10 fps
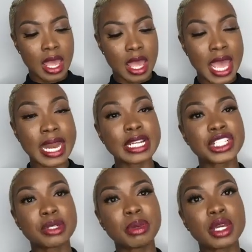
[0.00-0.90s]
And it
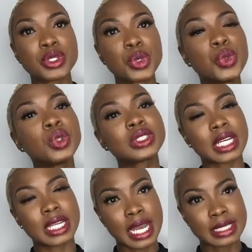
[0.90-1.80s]
should be a tool to
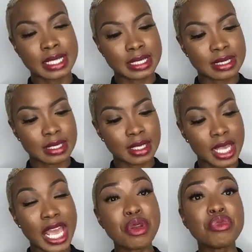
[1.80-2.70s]
connect us
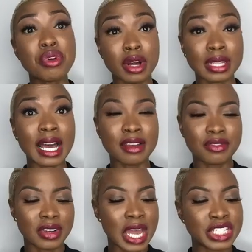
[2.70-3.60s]
in real life,
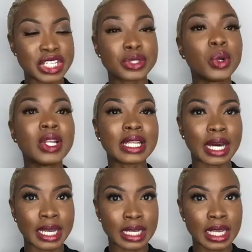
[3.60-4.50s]
not just
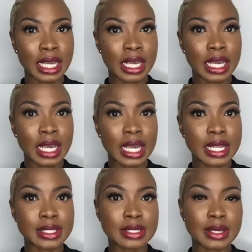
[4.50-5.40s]
online.
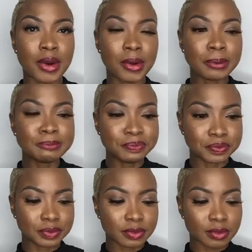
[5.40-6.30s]
And so
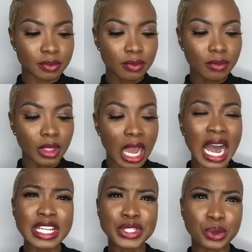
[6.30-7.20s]
I
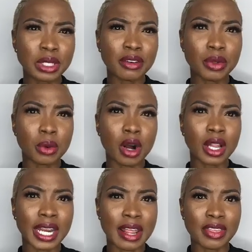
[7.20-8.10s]
do love you all,
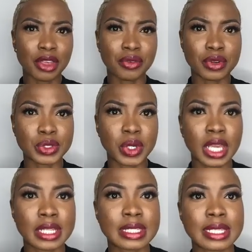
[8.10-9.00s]
and I thank you for tuning
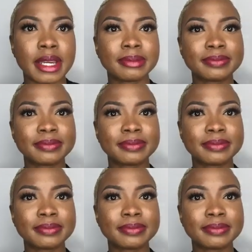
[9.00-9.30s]
in today.